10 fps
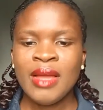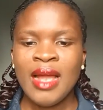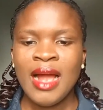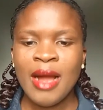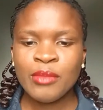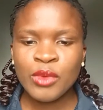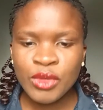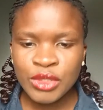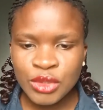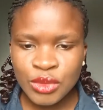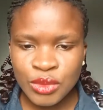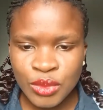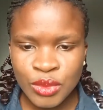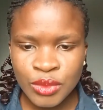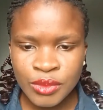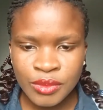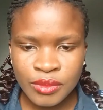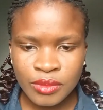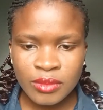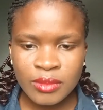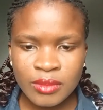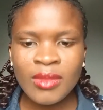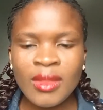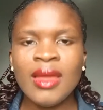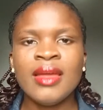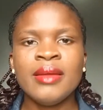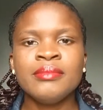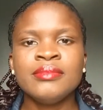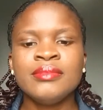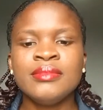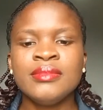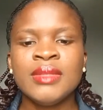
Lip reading: I'm going to um